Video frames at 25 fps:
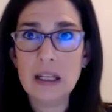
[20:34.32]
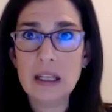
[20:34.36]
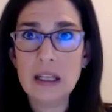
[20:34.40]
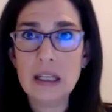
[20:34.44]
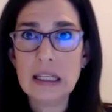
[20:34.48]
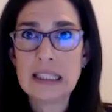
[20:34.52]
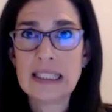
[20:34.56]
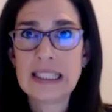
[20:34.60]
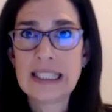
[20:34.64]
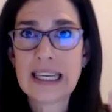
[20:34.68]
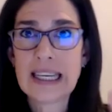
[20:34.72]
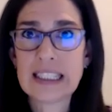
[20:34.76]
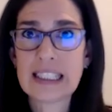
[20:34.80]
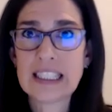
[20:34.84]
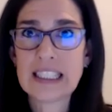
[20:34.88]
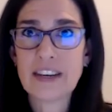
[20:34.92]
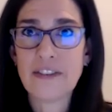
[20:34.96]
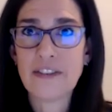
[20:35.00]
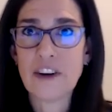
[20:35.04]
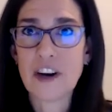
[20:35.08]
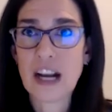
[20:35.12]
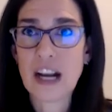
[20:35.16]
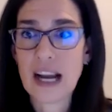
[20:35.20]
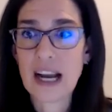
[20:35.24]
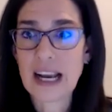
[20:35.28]
6
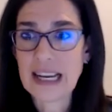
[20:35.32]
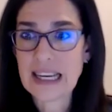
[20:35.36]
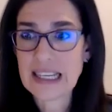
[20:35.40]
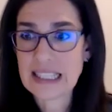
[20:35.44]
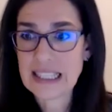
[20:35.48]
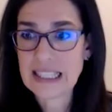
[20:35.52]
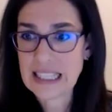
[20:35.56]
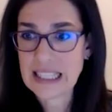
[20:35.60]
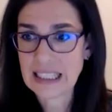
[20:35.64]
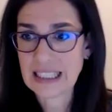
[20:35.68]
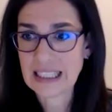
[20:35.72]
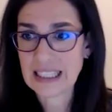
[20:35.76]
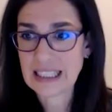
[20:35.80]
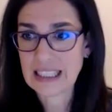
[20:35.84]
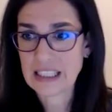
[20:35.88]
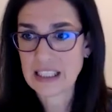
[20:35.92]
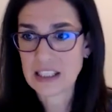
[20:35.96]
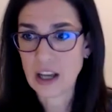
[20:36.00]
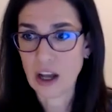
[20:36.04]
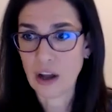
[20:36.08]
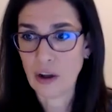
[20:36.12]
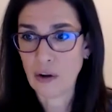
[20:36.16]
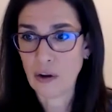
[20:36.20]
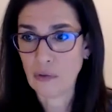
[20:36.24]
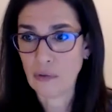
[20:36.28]
different ideas
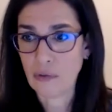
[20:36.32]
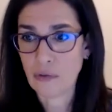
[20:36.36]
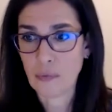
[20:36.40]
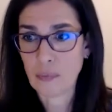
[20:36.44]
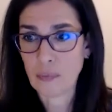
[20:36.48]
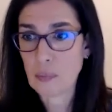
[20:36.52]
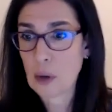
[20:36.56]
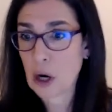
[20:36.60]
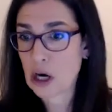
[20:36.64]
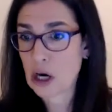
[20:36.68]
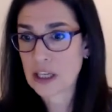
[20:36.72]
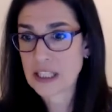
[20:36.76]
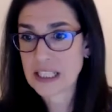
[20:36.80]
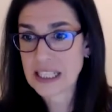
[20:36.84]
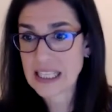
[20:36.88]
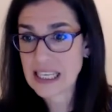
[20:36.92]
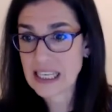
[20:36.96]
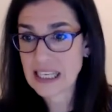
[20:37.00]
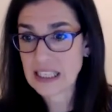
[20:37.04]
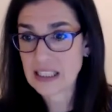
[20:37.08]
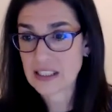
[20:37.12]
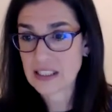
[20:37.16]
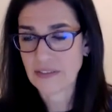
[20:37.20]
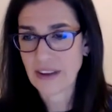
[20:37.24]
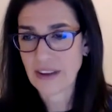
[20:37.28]
of
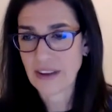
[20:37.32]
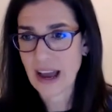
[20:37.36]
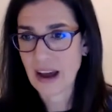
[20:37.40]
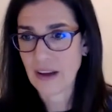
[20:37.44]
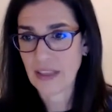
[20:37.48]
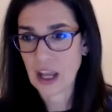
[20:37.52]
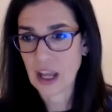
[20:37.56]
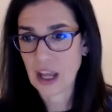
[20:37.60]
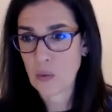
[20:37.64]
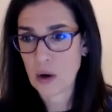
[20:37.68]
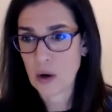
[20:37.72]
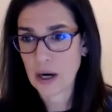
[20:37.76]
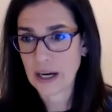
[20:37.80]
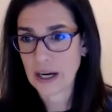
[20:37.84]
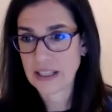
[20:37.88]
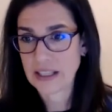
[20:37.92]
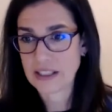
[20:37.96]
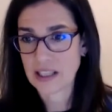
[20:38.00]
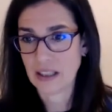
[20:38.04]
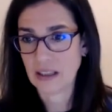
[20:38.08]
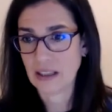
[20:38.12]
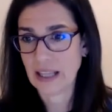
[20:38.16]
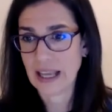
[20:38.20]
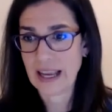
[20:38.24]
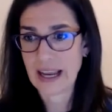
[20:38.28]
partees of how they wanted
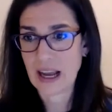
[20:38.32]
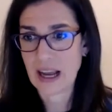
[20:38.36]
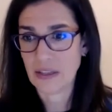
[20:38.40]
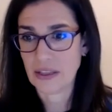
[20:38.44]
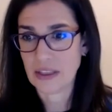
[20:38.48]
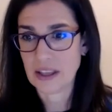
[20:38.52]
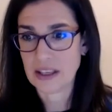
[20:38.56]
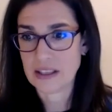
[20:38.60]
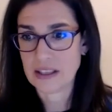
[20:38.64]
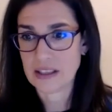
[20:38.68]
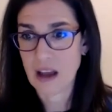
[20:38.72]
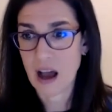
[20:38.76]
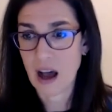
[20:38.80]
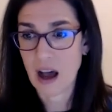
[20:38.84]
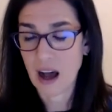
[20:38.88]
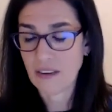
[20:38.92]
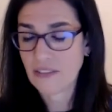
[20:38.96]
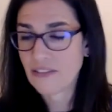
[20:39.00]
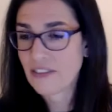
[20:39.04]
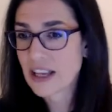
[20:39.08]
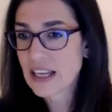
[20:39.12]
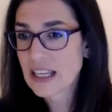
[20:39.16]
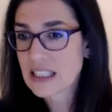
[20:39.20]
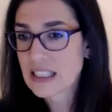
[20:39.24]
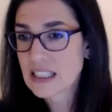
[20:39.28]
to lay out this
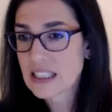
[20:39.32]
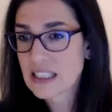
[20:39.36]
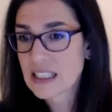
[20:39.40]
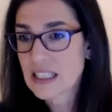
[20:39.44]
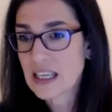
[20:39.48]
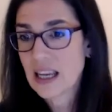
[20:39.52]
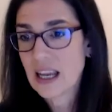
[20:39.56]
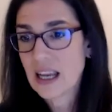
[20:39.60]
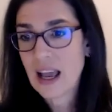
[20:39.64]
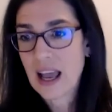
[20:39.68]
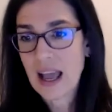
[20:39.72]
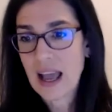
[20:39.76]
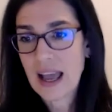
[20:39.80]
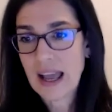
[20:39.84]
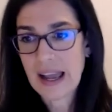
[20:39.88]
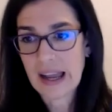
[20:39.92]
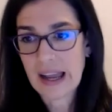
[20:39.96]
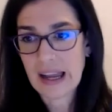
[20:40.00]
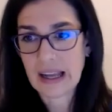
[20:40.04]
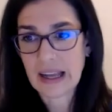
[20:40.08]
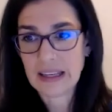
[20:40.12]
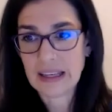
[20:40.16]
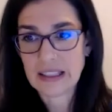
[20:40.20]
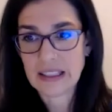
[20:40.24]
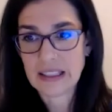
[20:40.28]
office.
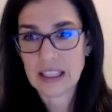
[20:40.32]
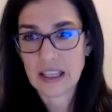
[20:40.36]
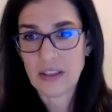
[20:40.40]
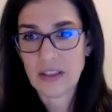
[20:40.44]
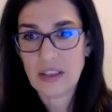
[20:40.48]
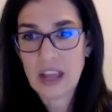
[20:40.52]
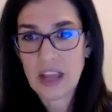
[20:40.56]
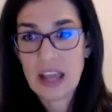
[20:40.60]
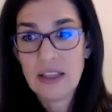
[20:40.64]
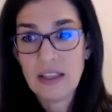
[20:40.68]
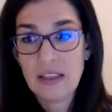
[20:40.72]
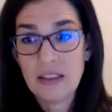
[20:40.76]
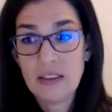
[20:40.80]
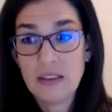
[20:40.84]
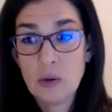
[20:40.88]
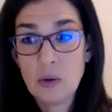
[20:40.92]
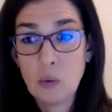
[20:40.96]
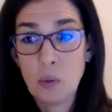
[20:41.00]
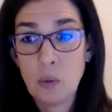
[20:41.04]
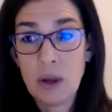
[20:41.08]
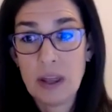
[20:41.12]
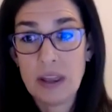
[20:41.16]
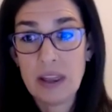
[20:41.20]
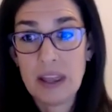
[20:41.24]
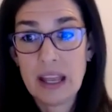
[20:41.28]
And then
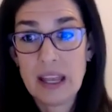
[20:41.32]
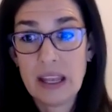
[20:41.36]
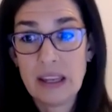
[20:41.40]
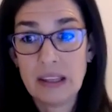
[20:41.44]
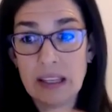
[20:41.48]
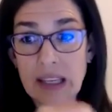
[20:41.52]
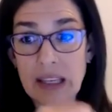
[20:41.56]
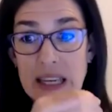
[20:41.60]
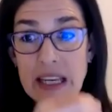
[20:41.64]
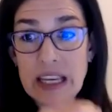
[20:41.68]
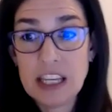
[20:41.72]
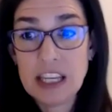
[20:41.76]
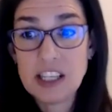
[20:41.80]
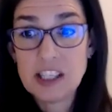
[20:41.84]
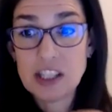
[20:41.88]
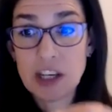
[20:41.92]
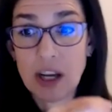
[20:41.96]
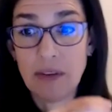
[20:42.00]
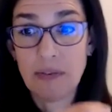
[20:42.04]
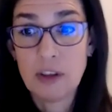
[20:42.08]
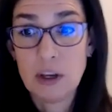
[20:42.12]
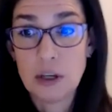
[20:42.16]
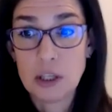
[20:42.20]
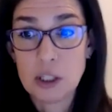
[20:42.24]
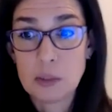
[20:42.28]
within each of
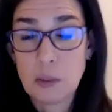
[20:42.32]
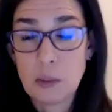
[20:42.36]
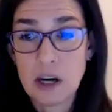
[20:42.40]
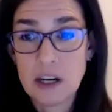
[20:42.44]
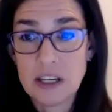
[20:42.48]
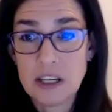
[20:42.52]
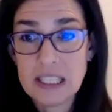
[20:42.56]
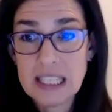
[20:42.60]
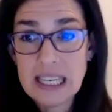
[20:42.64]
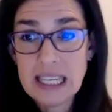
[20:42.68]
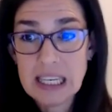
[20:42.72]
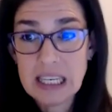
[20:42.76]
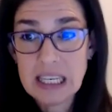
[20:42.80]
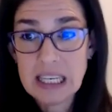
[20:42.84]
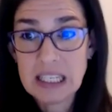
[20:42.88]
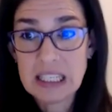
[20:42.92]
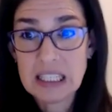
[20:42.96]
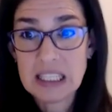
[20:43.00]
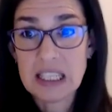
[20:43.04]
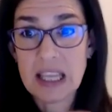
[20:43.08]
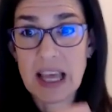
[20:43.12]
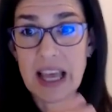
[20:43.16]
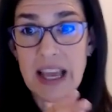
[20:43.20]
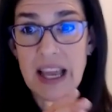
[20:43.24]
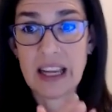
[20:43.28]
those partees,
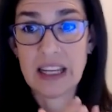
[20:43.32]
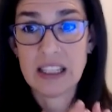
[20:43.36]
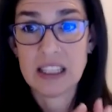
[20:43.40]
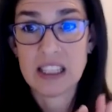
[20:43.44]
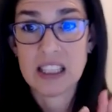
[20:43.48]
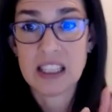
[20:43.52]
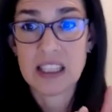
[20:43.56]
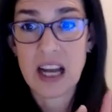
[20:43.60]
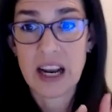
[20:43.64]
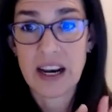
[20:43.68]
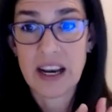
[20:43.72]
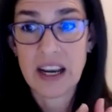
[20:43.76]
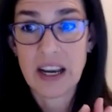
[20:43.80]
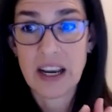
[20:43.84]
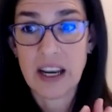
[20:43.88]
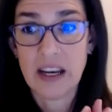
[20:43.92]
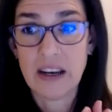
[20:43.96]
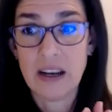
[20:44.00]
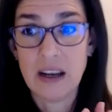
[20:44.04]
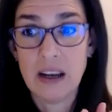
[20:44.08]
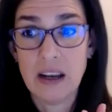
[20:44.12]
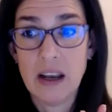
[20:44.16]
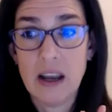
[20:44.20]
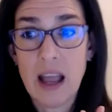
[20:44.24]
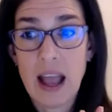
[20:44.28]
they
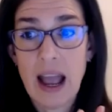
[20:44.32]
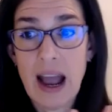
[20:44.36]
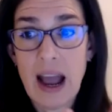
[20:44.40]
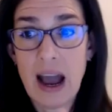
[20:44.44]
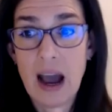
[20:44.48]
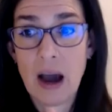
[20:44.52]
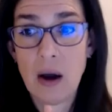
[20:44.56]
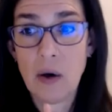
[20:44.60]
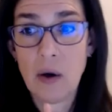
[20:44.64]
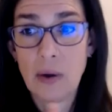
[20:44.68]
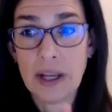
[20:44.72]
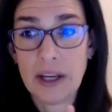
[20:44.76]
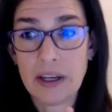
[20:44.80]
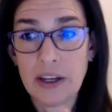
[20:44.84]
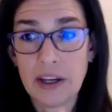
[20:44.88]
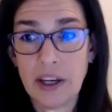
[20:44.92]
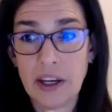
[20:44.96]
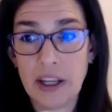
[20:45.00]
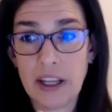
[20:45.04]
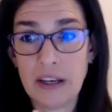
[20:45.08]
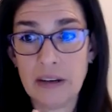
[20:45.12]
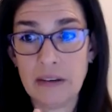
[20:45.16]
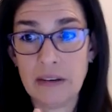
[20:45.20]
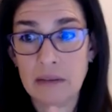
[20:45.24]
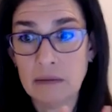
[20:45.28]
studied how it
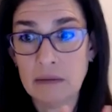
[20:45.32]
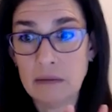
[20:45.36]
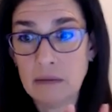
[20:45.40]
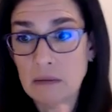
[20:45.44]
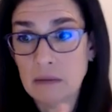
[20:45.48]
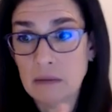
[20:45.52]
can